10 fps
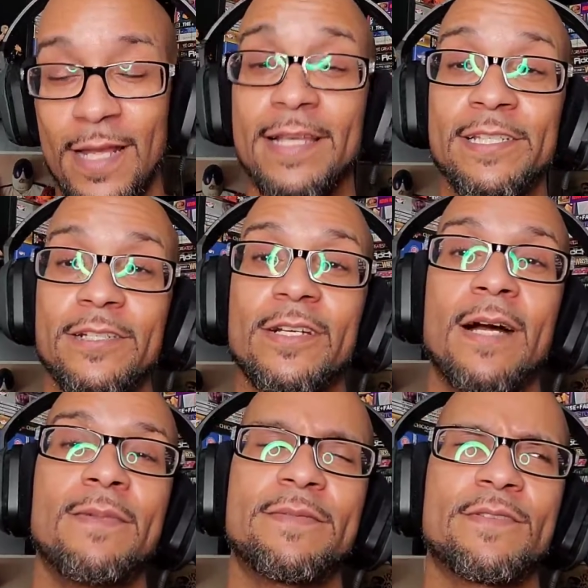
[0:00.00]
Like, share,
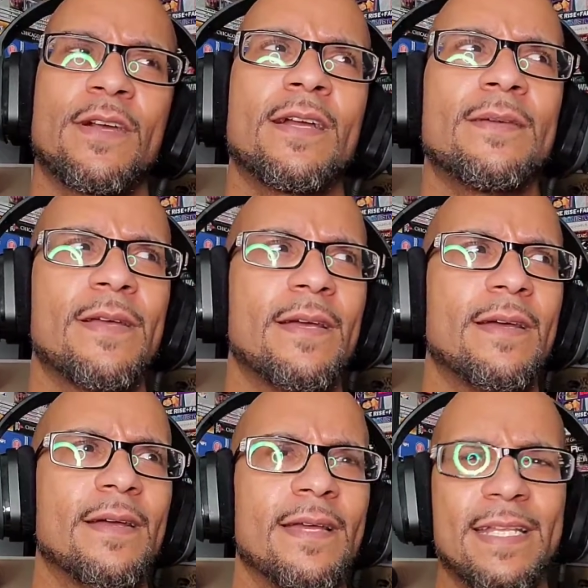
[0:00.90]
comment, subscribe.
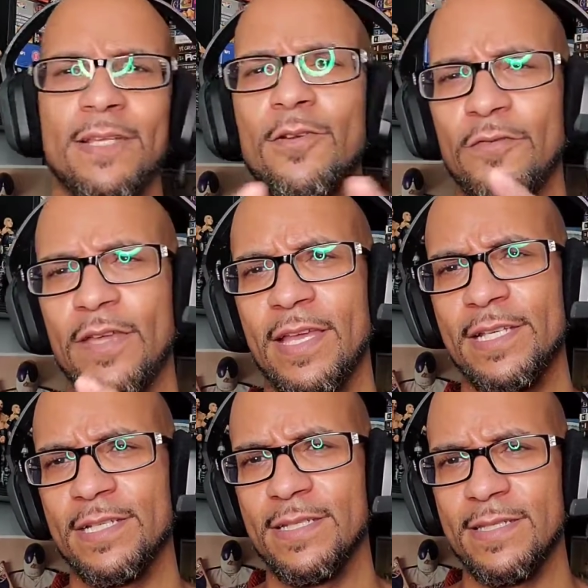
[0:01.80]
Hit the
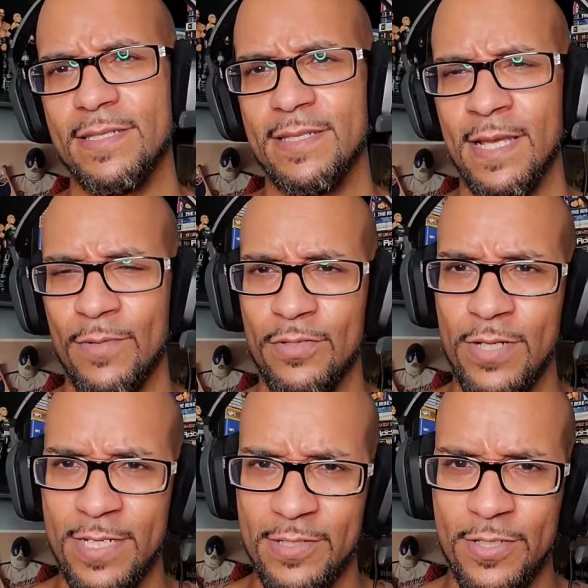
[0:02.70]
notifications. That way you
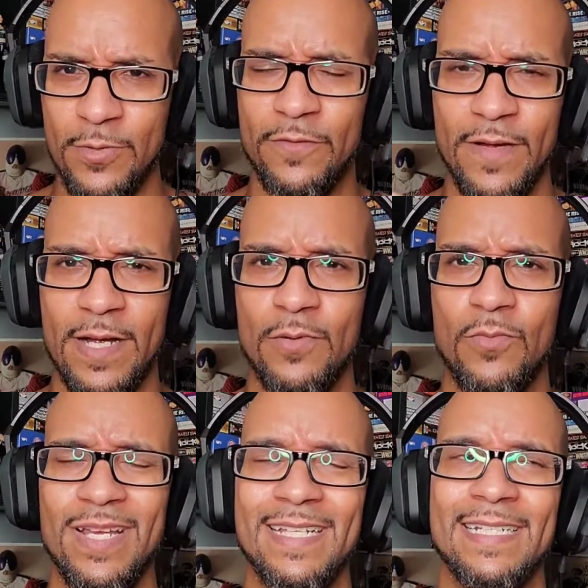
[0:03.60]
guys are notified
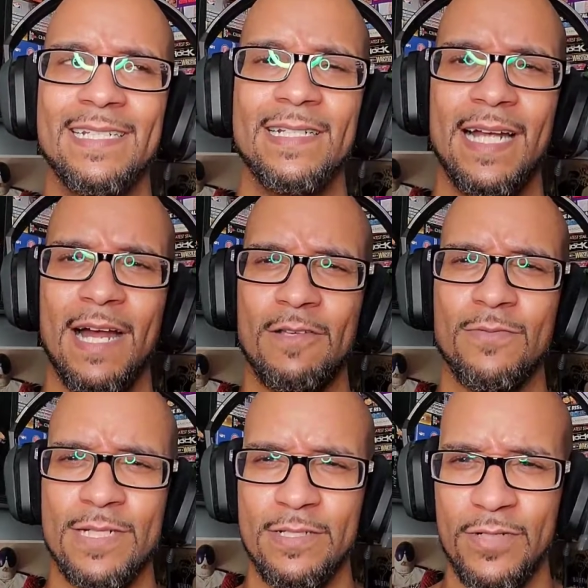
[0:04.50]
when House
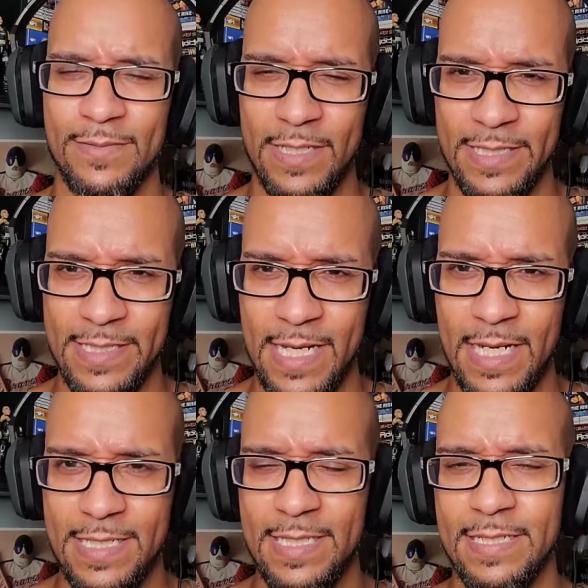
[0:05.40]
of Wrestling drops the latest
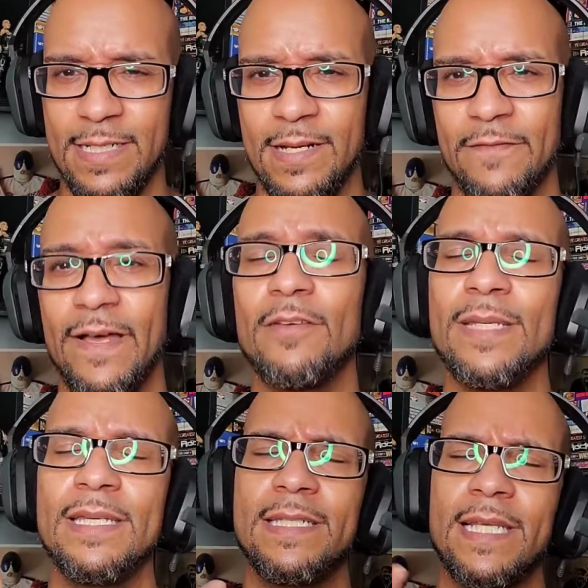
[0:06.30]
content. Follow
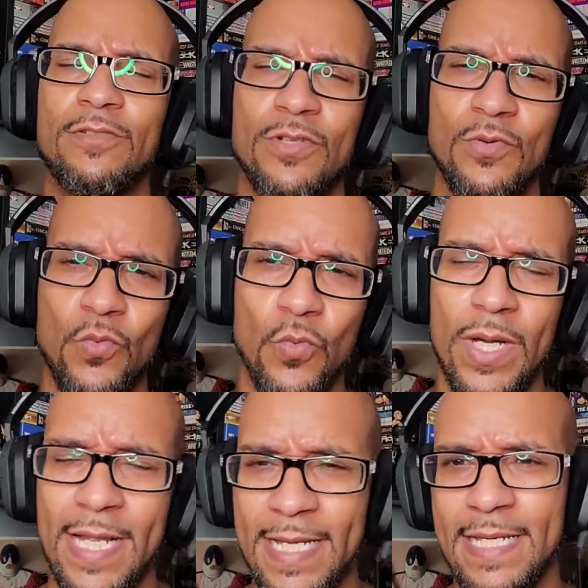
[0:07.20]
me,
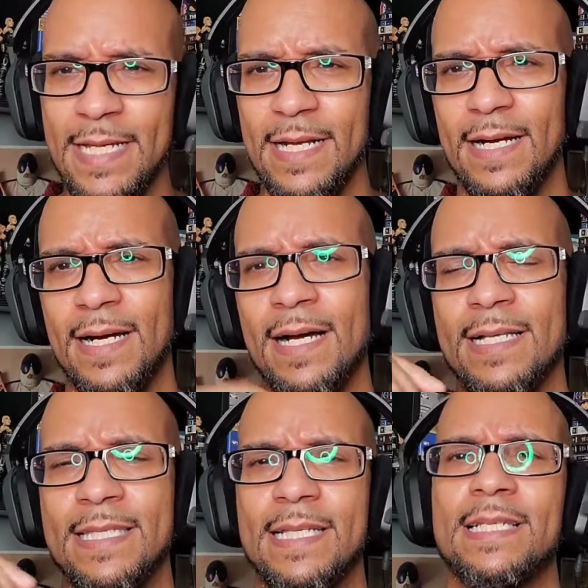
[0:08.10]
Dedrian180,
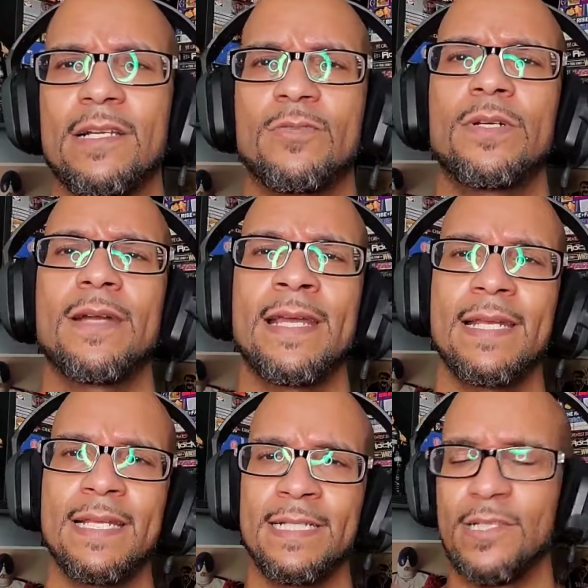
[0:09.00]
on TikTok, Twitter,
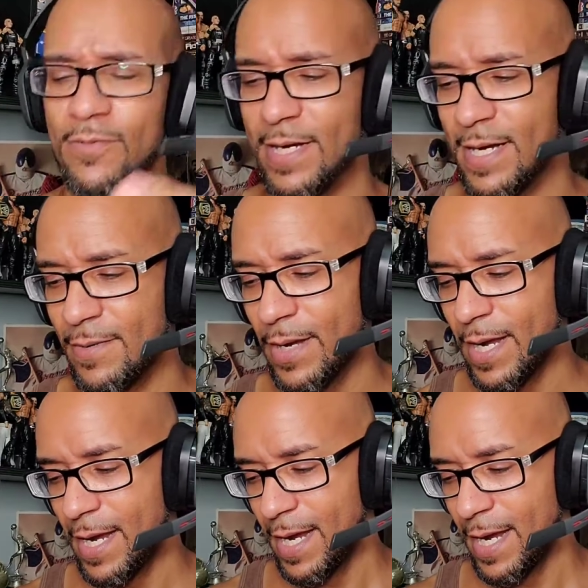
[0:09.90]
and Instagram.